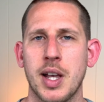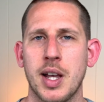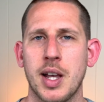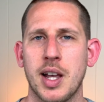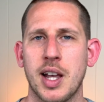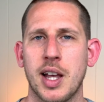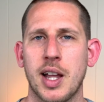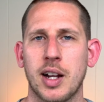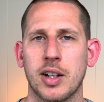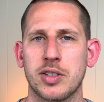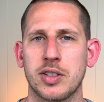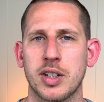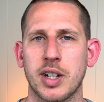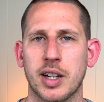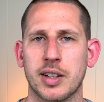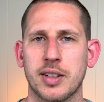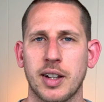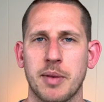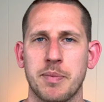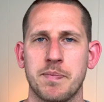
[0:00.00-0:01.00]
and I'll see you next
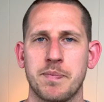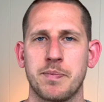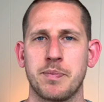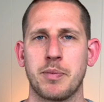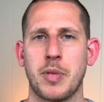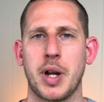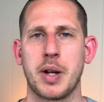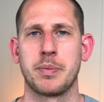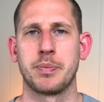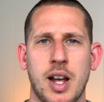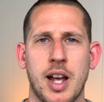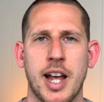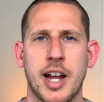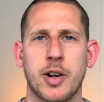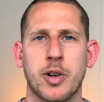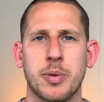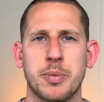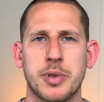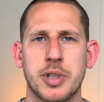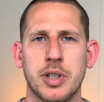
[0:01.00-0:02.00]
time. Bye. Hey,
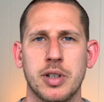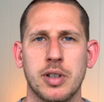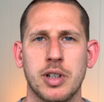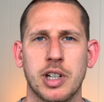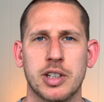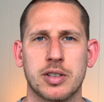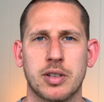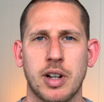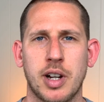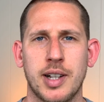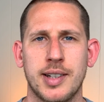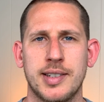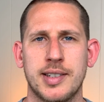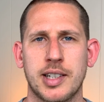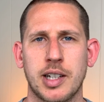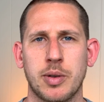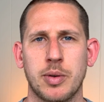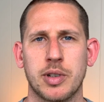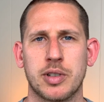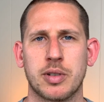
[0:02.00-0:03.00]
Group 2, let's go ahead and see
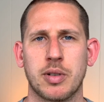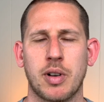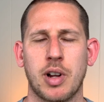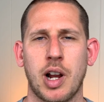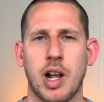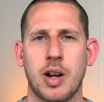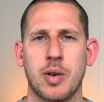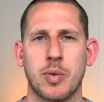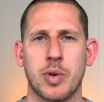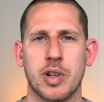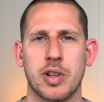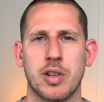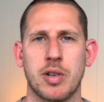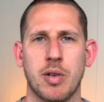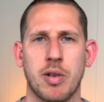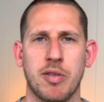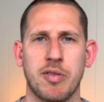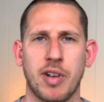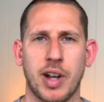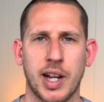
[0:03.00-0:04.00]
what's going on with your
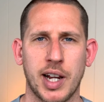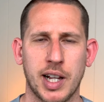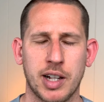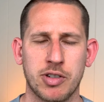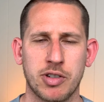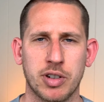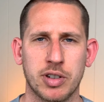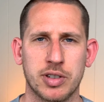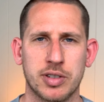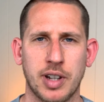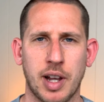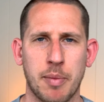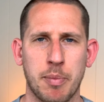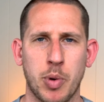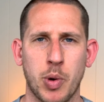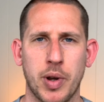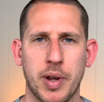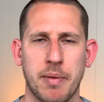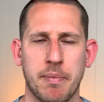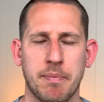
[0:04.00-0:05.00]
financial set
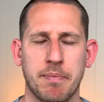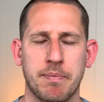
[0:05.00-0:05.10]
point.